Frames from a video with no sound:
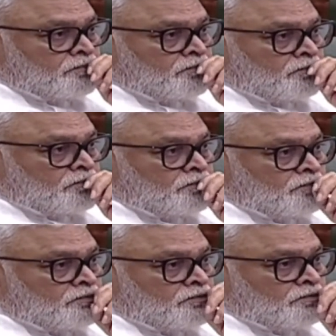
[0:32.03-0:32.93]

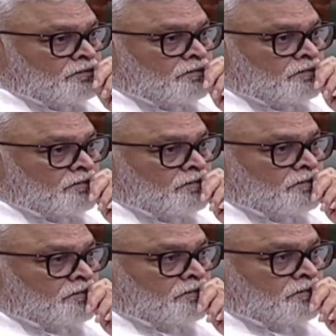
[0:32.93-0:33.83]

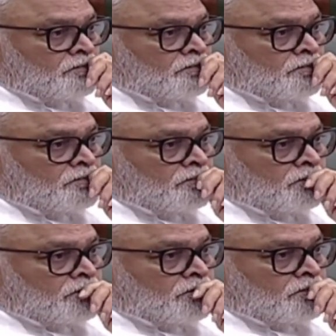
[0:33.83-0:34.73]

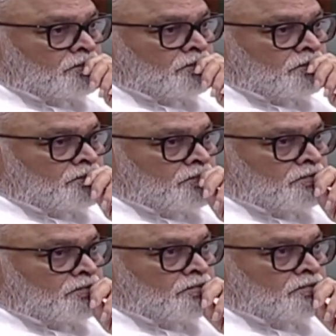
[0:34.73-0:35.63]

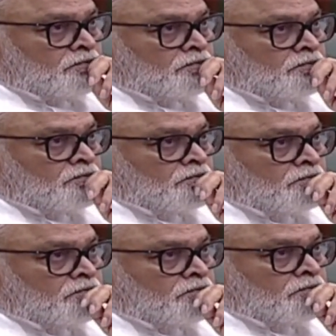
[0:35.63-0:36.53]

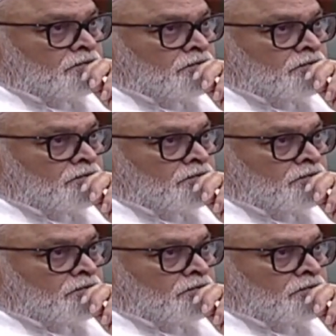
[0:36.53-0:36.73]
(no one is talking)